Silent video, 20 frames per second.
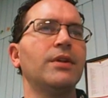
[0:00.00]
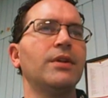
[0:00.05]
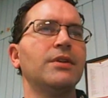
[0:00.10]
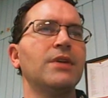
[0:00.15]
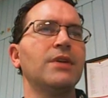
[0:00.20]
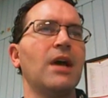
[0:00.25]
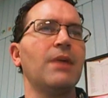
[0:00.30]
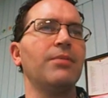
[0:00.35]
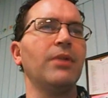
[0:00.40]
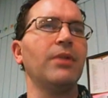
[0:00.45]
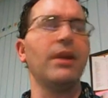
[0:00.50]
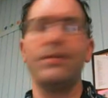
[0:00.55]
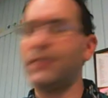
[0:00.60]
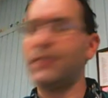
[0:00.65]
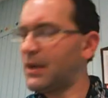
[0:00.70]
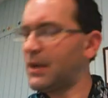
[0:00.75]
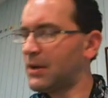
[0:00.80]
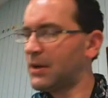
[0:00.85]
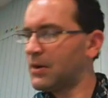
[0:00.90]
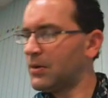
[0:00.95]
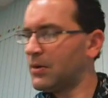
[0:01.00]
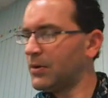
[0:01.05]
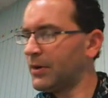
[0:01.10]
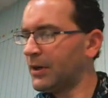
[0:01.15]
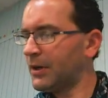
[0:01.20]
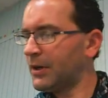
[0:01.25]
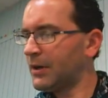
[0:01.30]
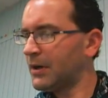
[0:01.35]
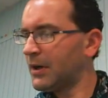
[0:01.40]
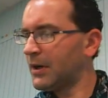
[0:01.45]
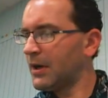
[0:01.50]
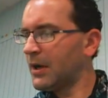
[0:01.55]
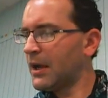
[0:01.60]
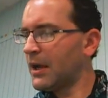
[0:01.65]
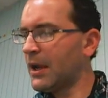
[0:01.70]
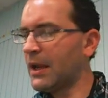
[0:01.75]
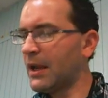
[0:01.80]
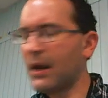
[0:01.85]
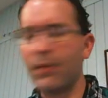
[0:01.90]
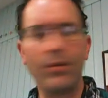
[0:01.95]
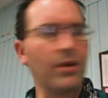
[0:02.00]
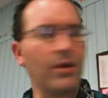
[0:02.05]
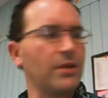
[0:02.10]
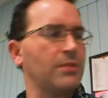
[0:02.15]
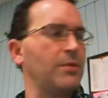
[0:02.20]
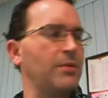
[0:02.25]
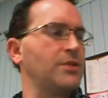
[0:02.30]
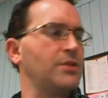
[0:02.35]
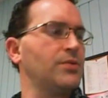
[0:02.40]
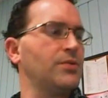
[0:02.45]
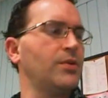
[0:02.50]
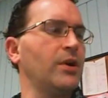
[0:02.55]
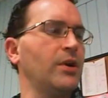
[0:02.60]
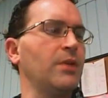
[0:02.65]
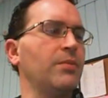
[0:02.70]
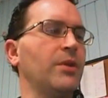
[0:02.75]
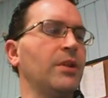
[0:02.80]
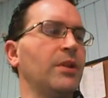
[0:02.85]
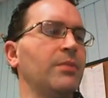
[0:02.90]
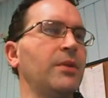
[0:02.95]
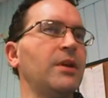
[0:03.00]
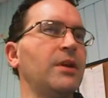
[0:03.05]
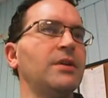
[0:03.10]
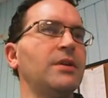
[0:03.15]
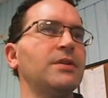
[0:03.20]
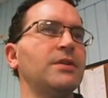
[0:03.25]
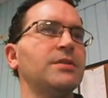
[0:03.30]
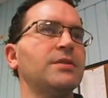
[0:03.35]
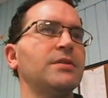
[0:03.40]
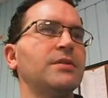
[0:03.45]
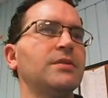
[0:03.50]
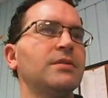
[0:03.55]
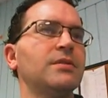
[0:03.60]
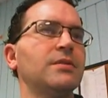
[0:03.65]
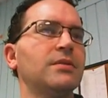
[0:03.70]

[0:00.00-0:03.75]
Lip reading: in the top left-hand corner, and I want it to be 20 millimeters.